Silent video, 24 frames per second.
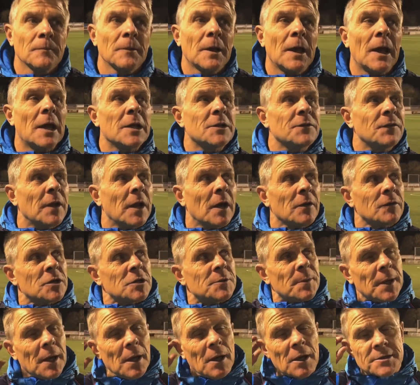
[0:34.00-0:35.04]
Yeah, it's funny, I've
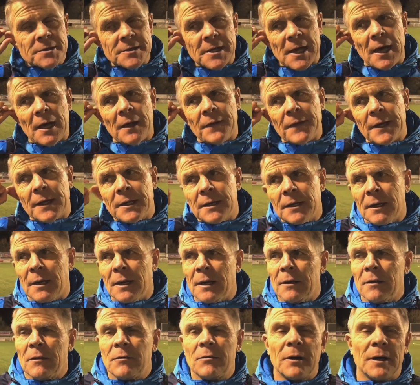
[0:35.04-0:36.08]
just been asked that. I think
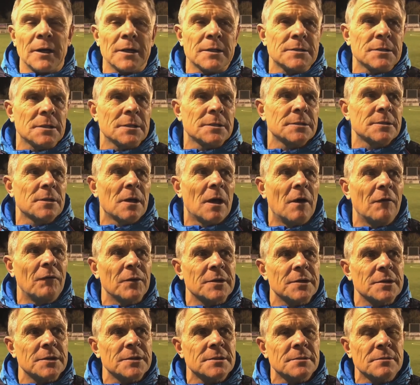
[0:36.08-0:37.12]
credit to the staff.
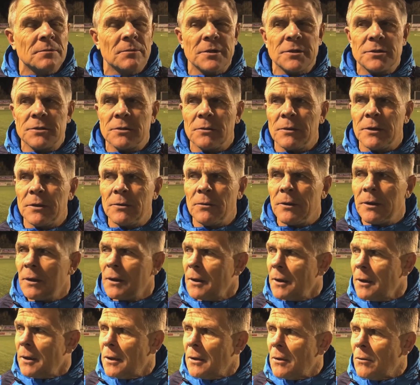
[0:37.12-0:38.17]
We
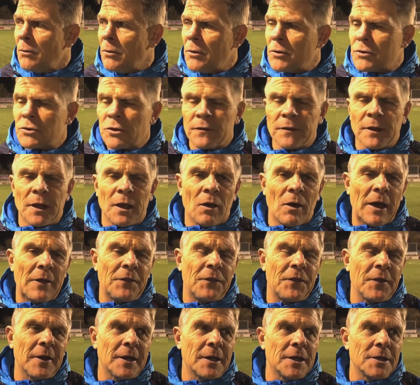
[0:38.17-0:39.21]
was on the line
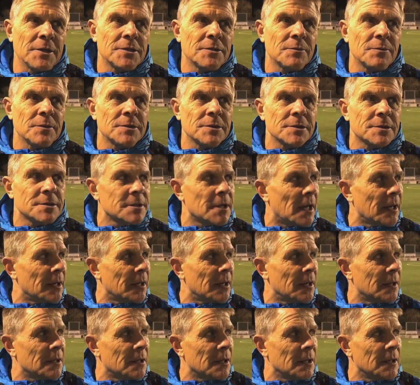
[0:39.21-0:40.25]
thinking, should we just take
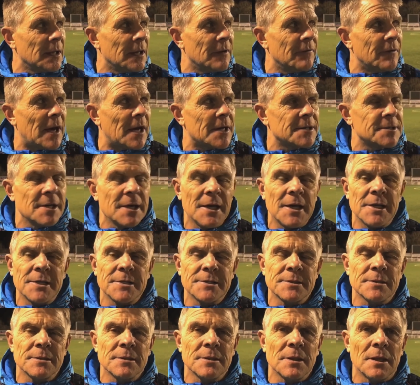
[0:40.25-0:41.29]
it and leave it as it
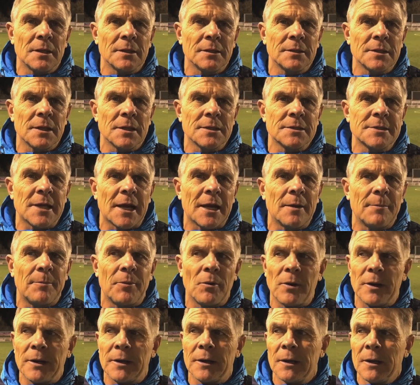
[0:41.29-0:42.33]
is and take a
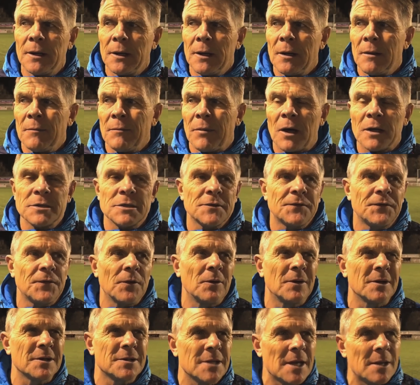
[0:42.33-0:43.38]
point? I just
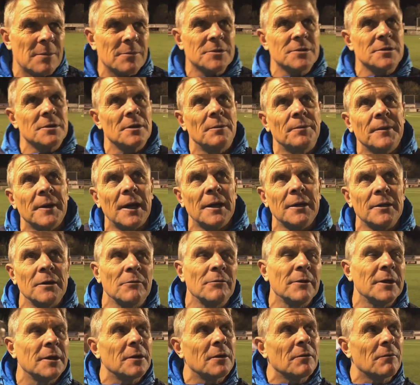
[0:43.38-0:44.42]
feel that teams that play,
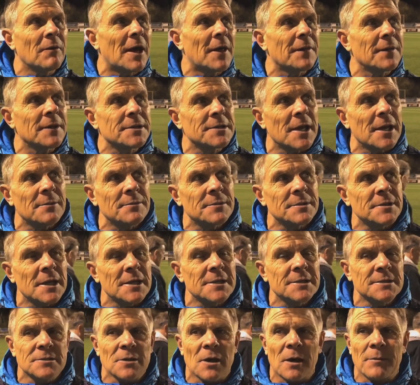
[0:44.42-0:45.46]
you're in and around the teams,
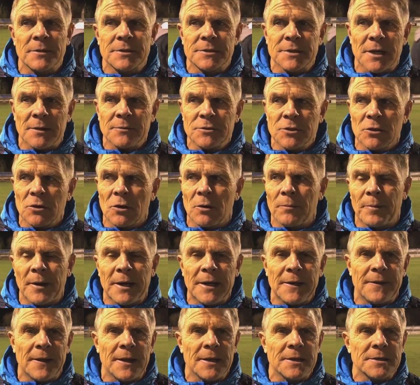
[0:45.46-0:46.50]
these type of teams, you've got to
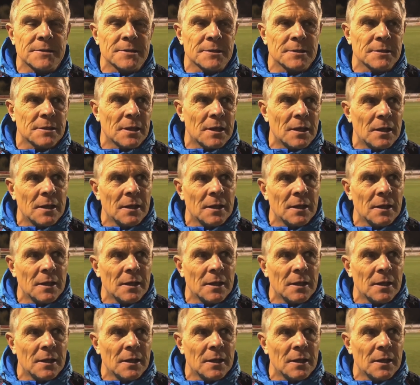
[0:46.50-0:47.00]
beat these. And